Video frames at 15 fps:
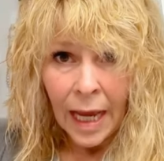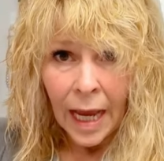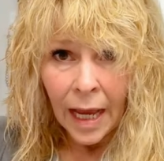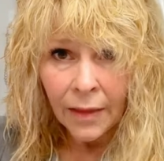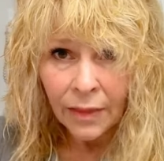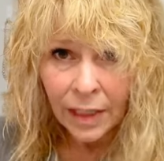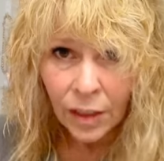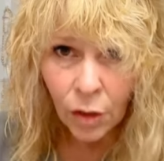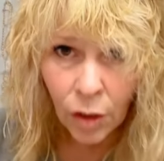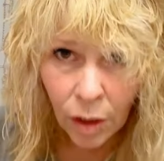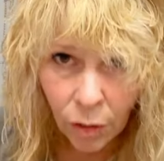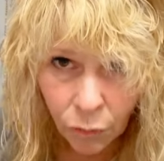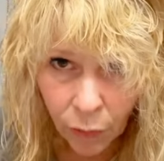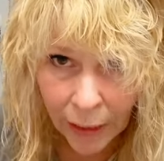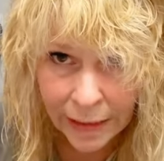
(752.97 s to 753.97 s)
and then you
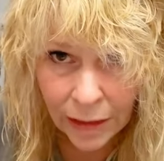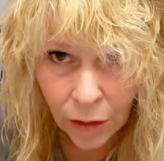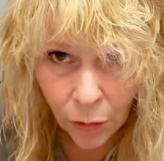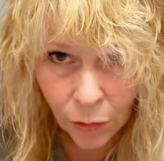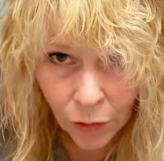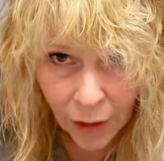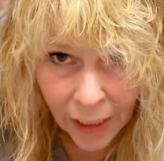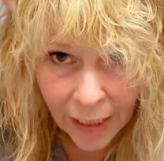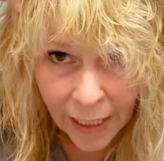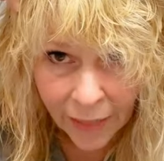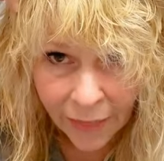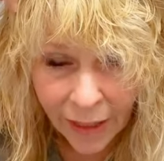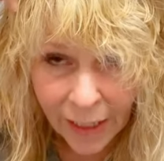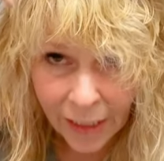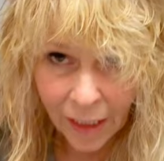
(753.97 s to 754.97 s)
can rest it on your head
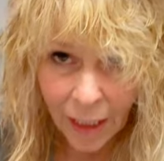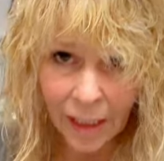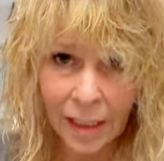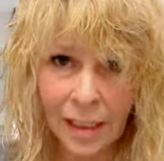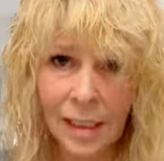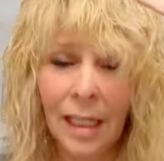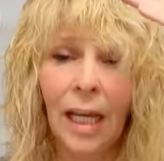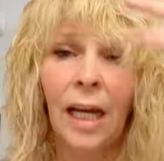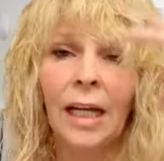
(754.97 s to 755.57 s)
and then cut it.